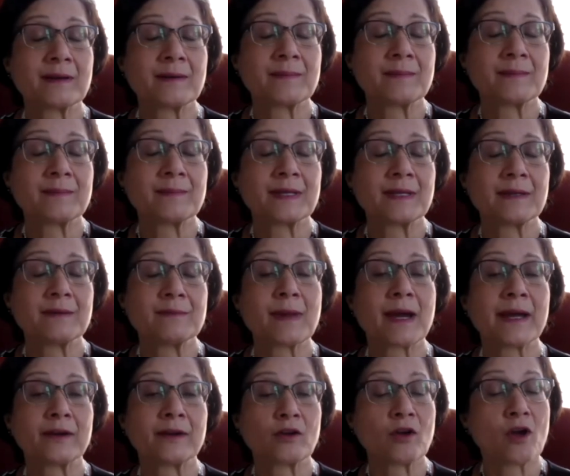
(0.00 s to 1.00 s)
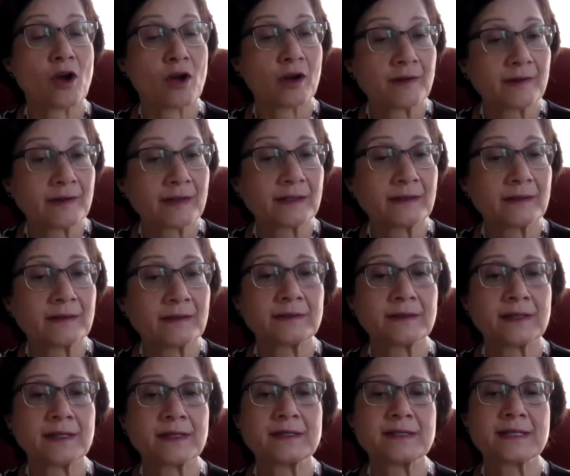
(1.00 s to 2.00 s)
in mitochondrial
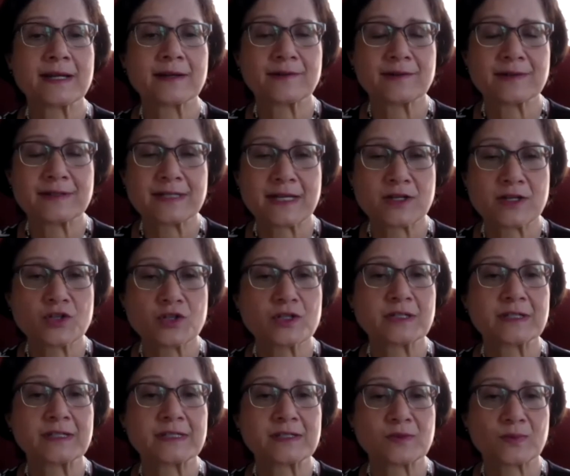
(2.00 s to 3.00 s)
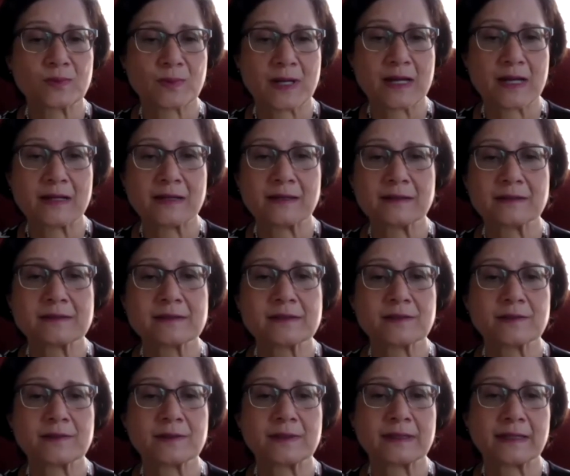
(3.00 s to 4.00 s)
degradation as well.
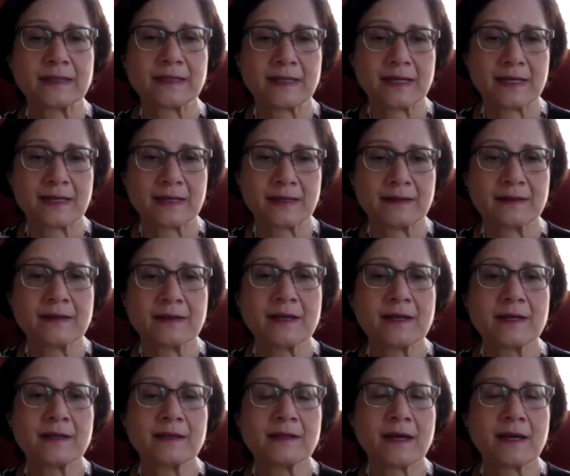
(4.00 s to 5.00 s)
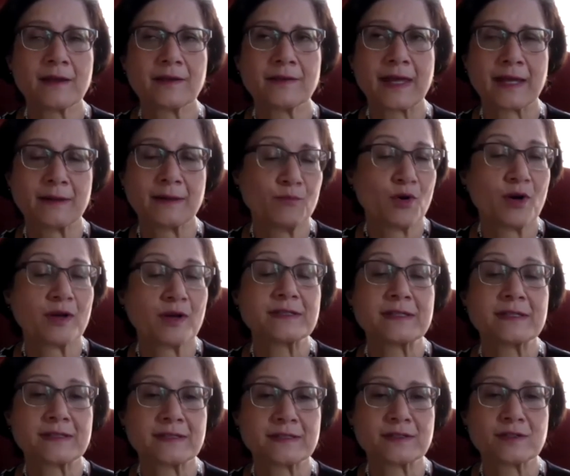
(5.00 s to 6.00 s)
So again, that
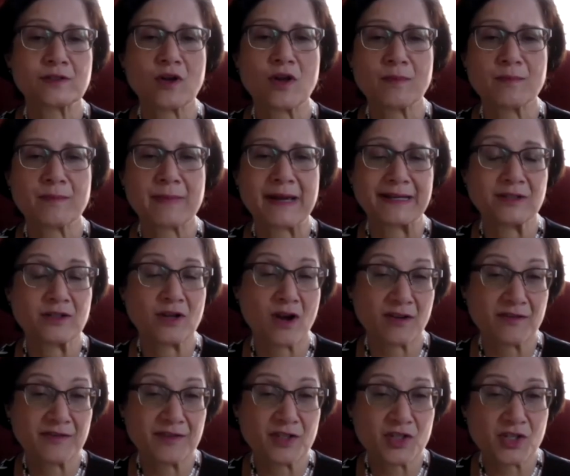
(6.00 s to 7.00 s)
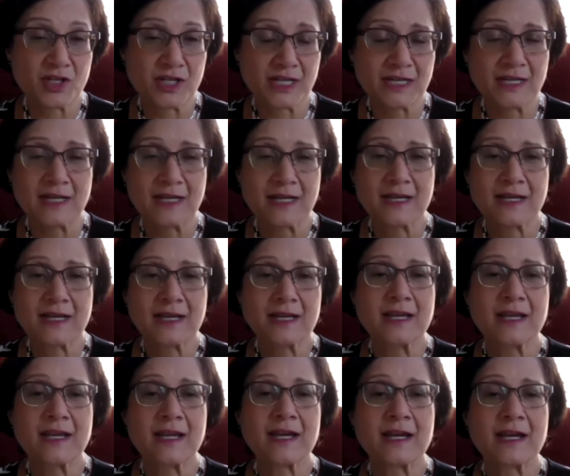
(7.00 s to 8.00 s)
process is called mitophagy.
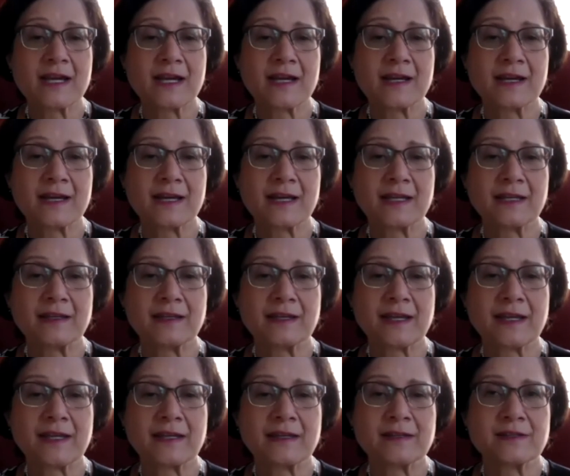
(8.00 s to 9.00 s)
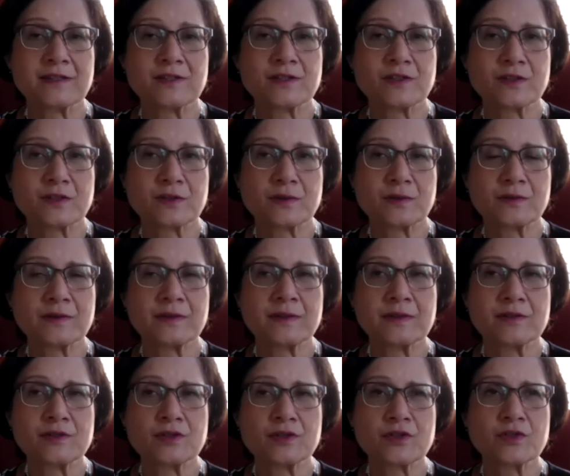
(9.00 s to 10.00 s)
And so there are
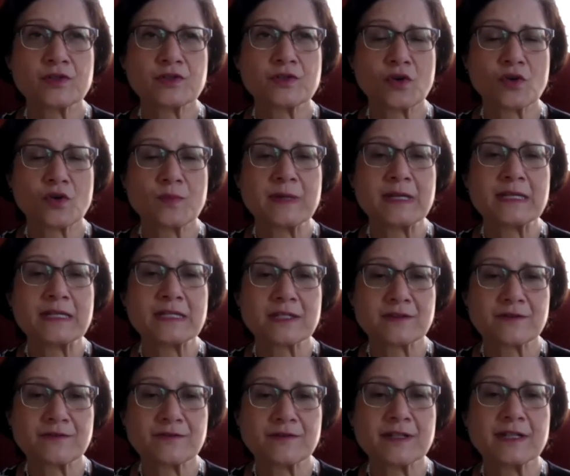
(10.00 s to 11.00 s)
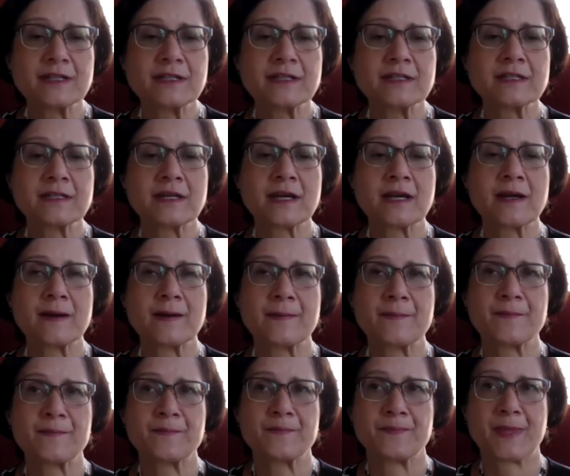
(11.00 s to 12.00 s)
just so many different
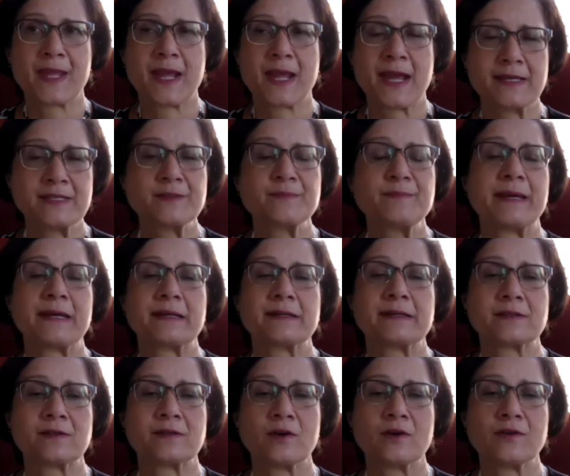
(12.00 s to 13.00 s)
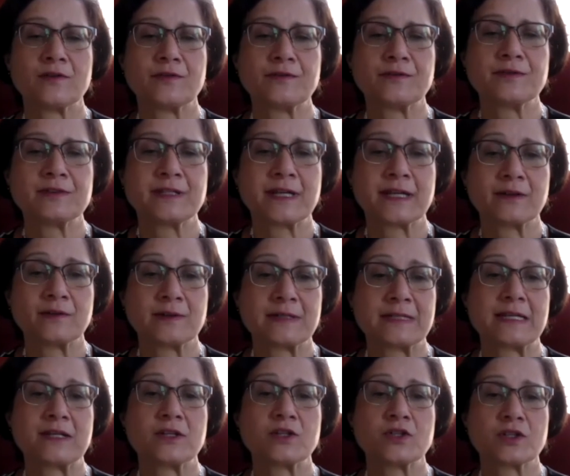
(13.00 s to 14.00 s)
aspects of
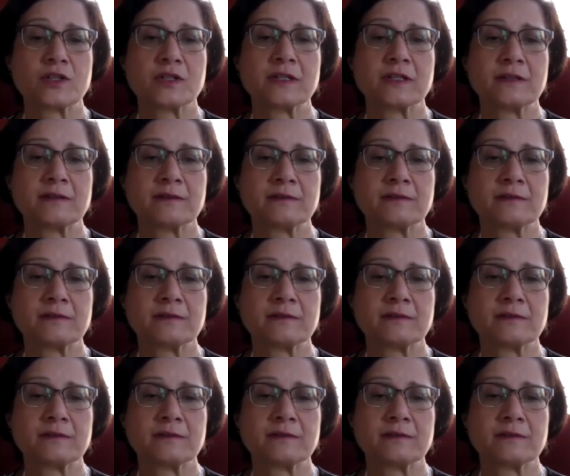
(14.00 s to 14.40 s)
degradation and